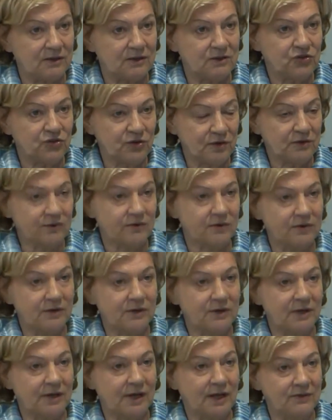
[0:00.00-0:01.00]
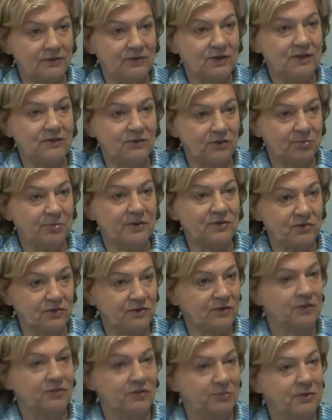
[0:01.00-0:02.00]
children that need
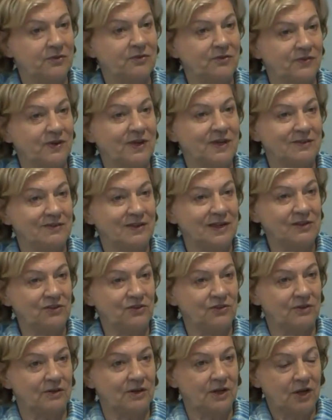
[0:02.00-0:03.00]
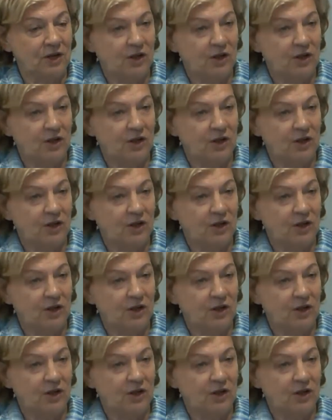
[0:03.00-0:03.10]
specific attention.